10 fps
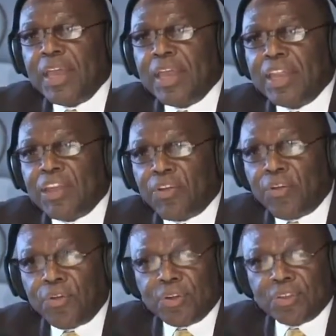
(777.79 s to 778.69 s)
and they're
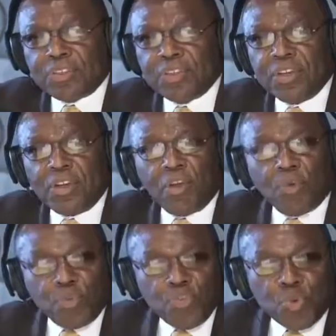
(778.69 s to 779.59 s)
herders,
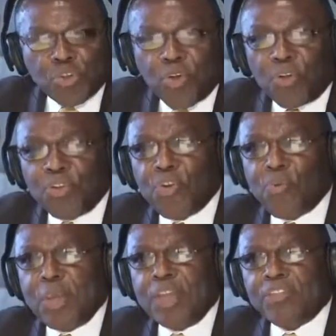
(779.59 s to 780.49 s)
or you would call
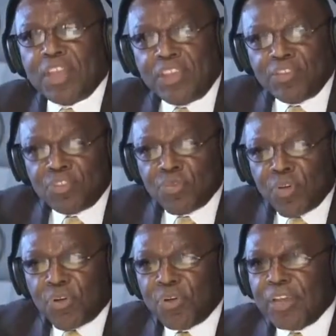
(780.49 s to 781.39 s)
nomads. They do
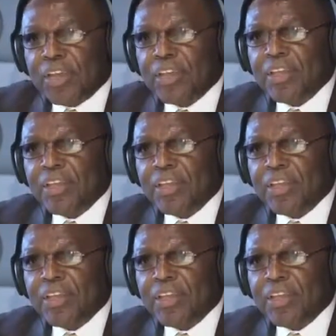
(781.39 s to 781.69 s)
herding.